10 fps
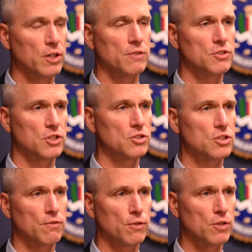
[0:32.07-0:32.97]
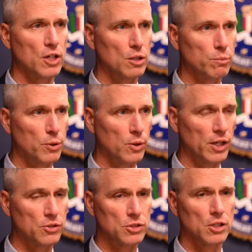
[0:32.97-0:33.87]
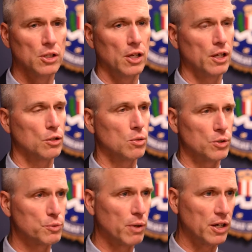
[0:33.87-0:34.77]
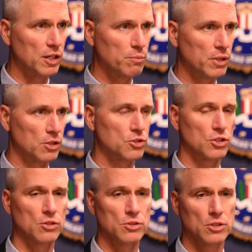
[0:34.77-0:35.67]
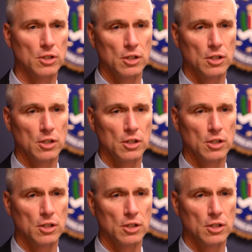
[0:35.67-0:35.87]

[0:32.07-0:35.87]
of 6 different young boys in corresponding pictures,